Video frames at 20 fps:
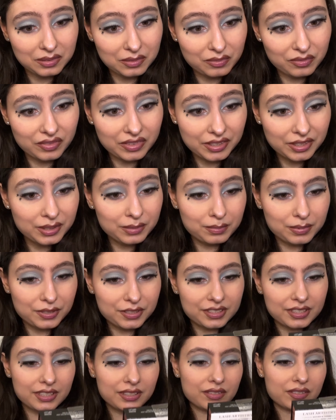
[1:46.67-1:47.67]
very
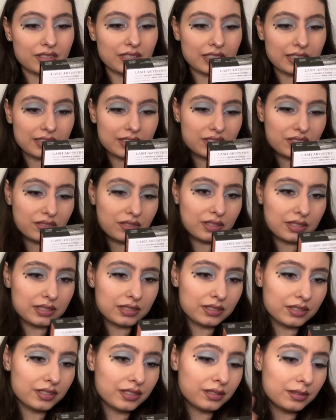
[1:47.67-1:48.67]
pretty. Okay, so
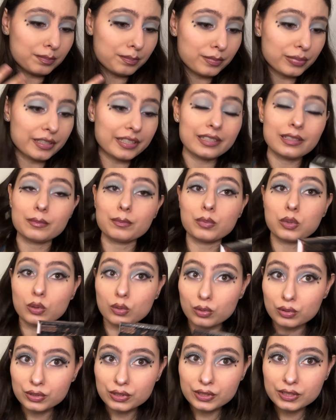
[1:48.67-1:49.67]
these are
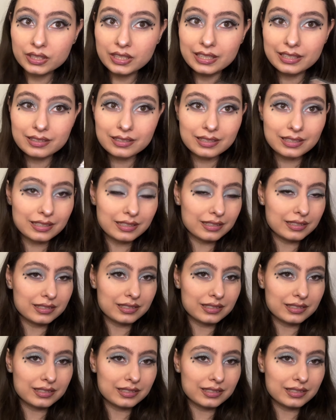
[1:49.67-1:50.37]
Pret-a-Porter. I think this